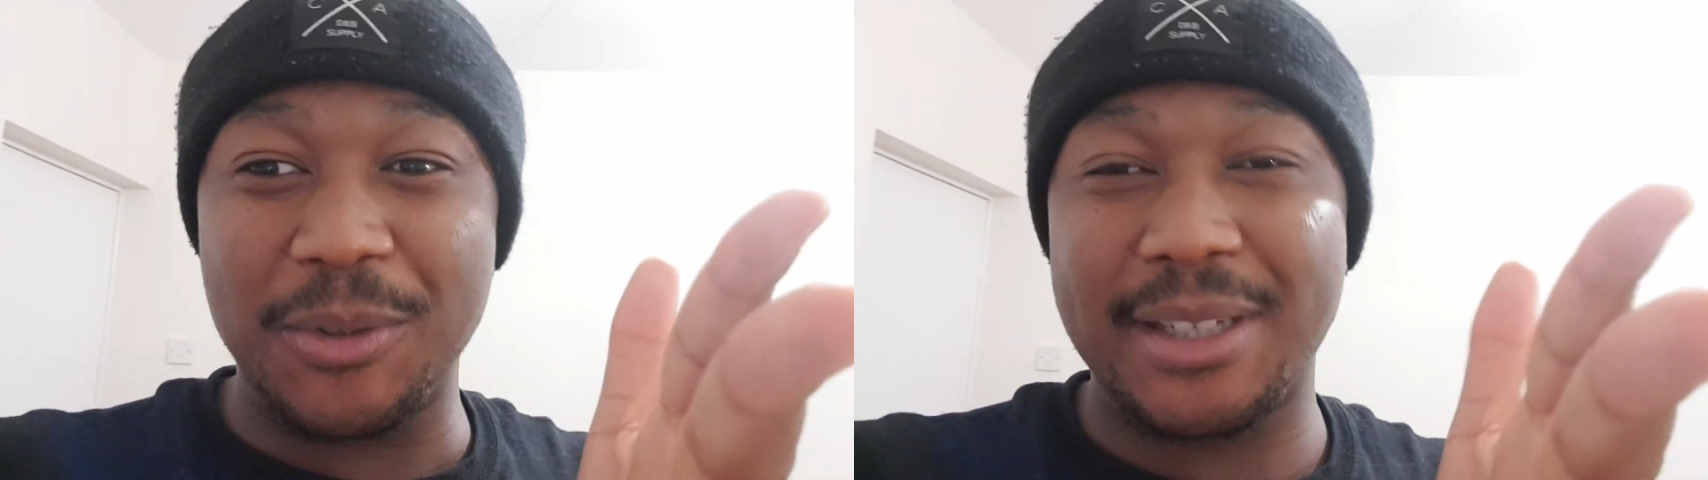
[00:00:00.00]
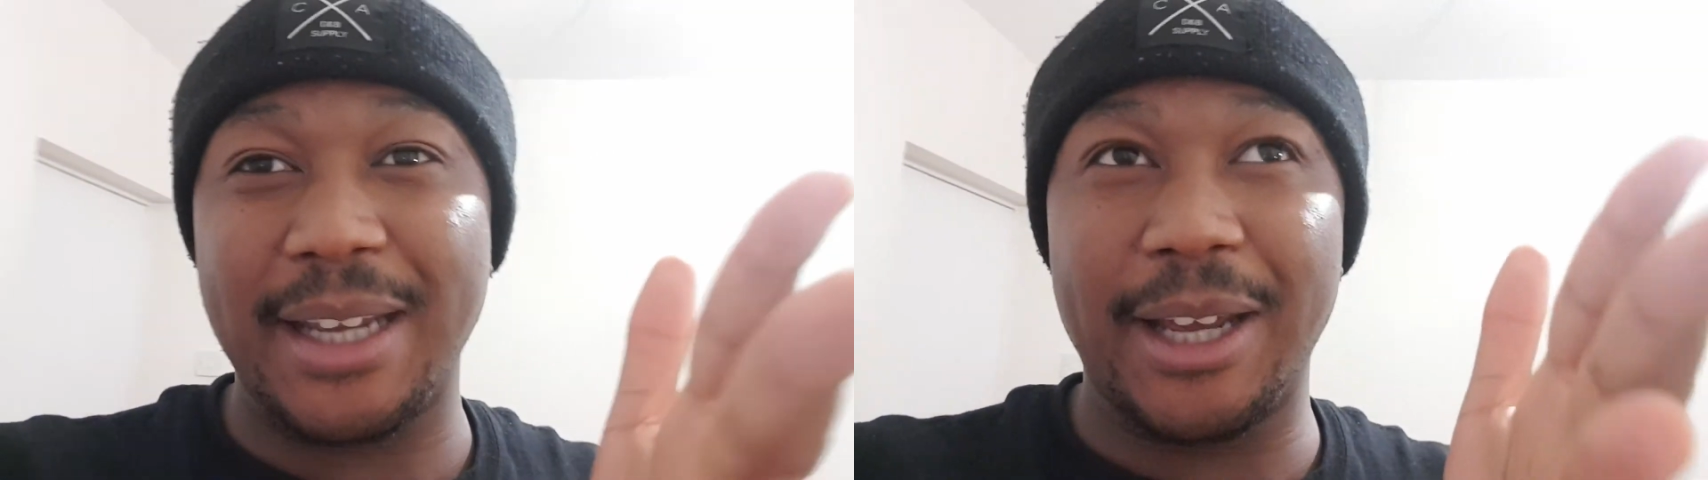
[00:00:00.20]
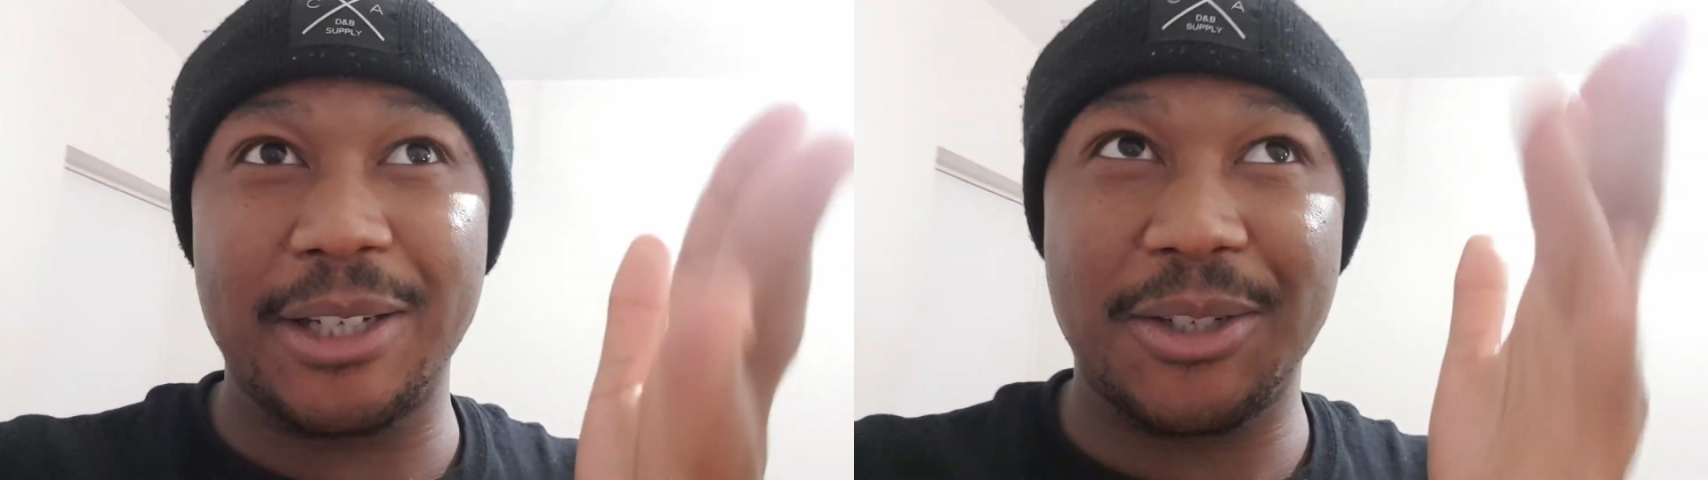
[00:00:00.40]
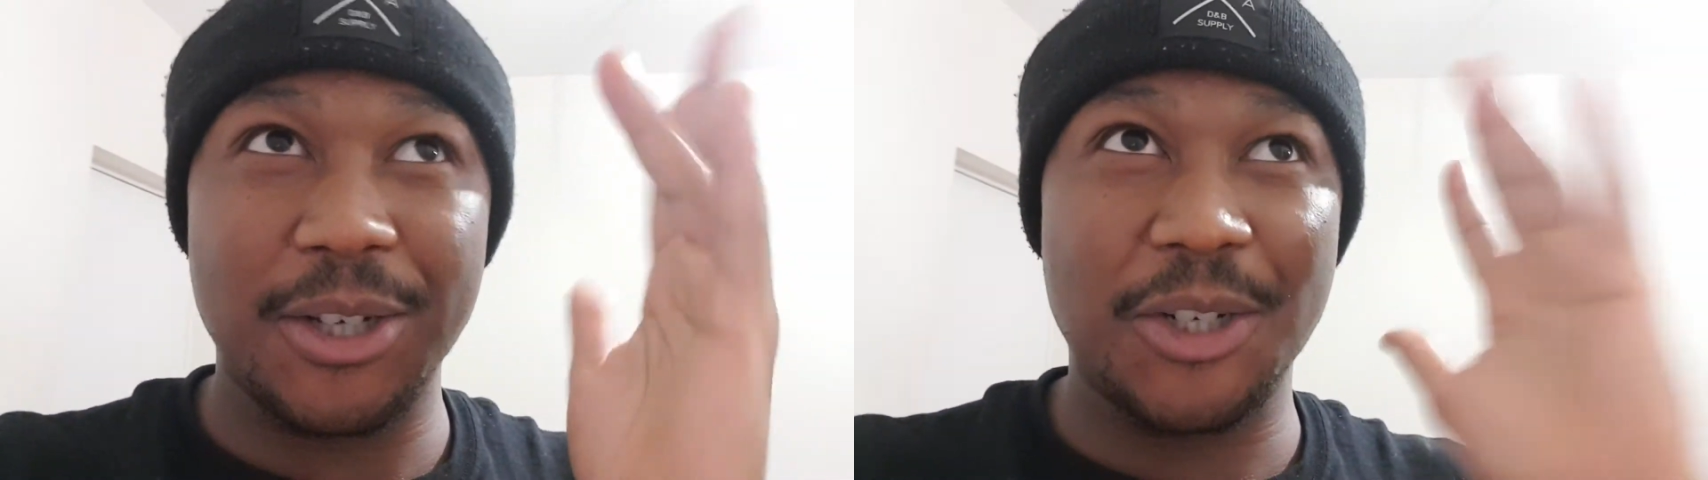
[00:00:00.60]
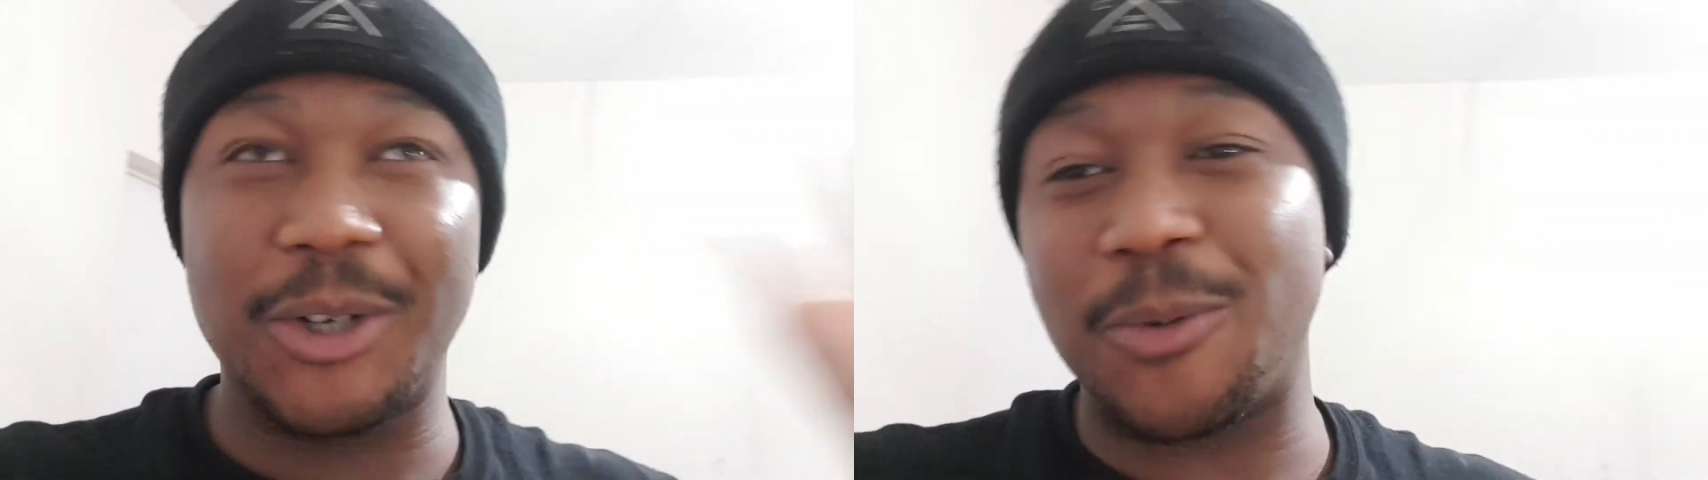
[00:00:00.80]
say
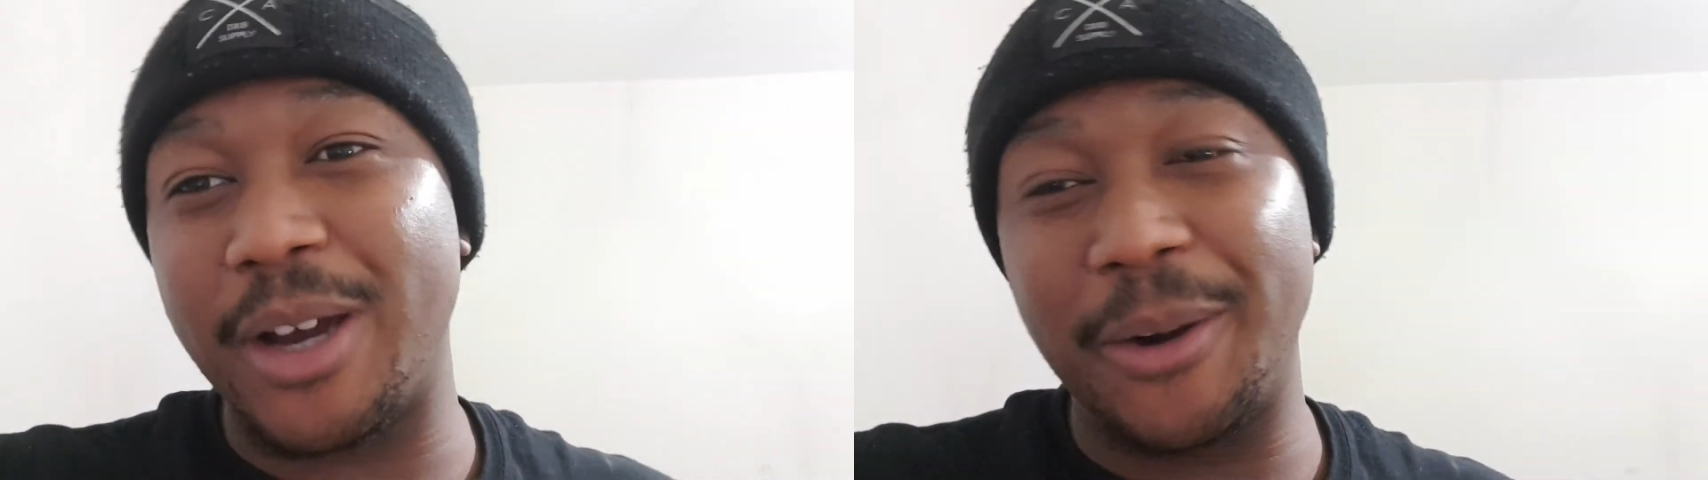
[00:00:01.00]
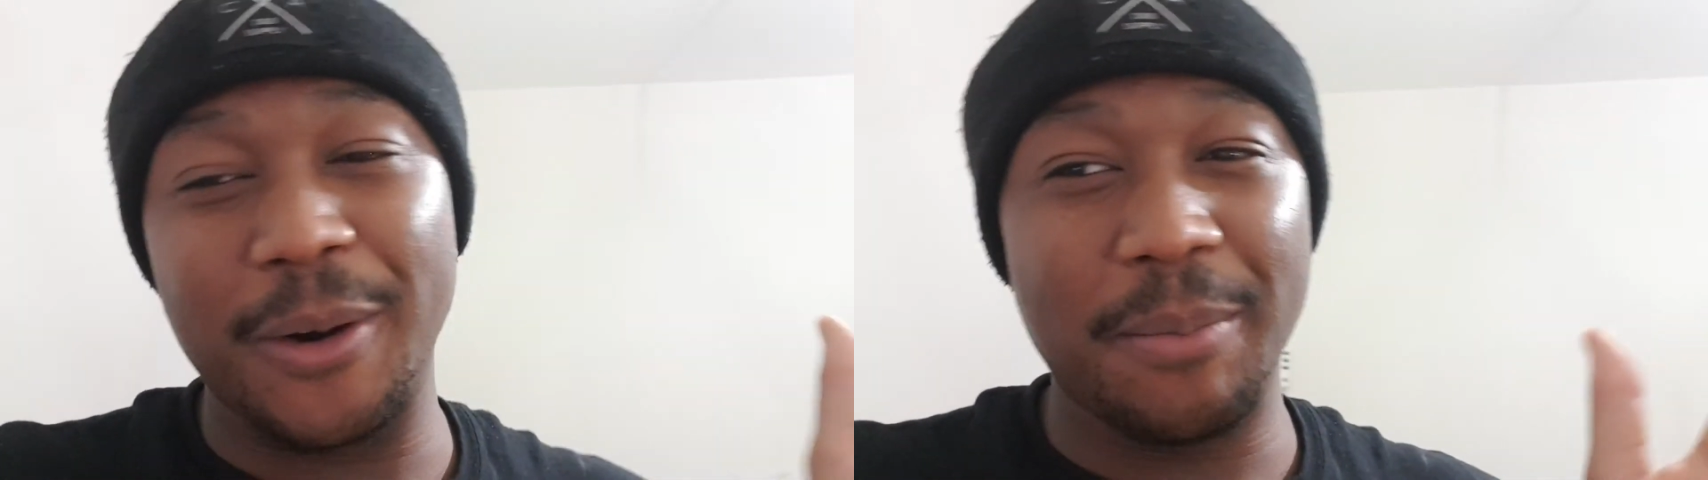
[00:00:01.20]
Sergio Aguero,